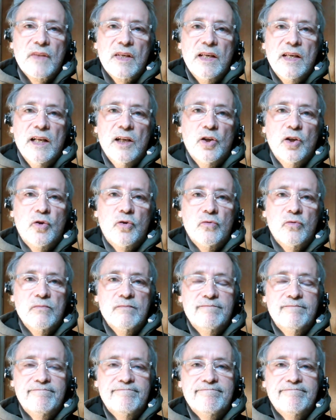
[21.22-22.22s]
Hello,
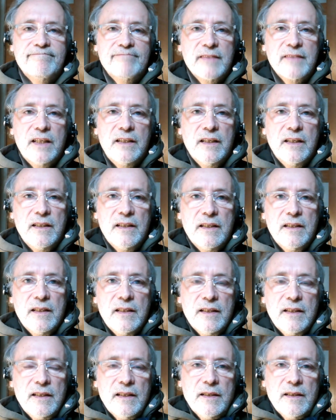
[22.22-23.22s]

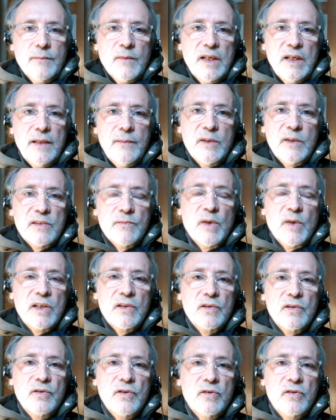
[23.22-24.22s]
my name is
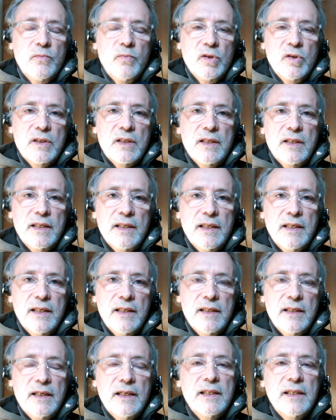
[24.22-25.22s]
Michael Uyttebroek,
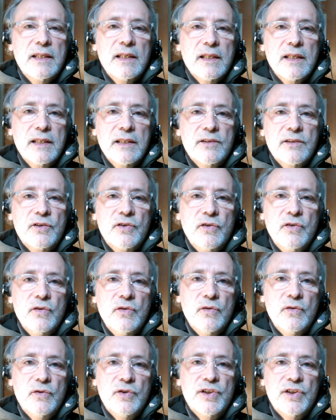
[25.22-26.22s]
and I'd like
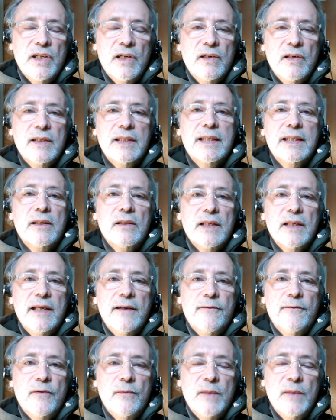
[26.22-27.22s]
to share a little
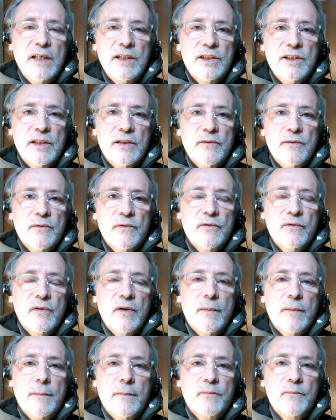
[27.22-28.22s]
information
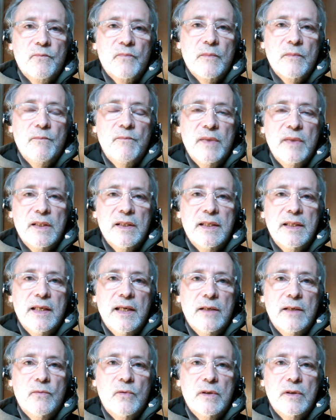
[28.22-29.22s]
from Billy
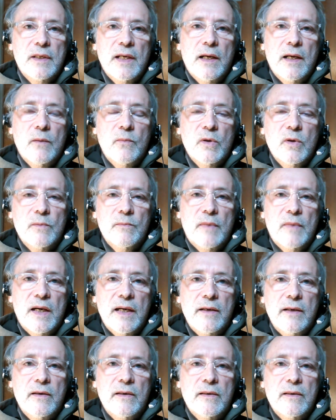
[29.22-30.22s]
Eduard Albert
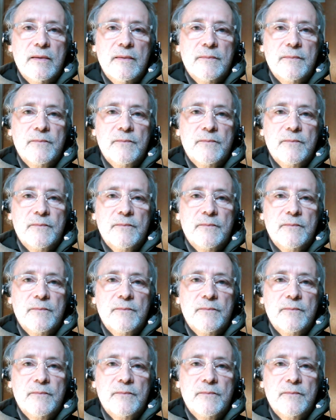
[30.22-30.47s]
Meier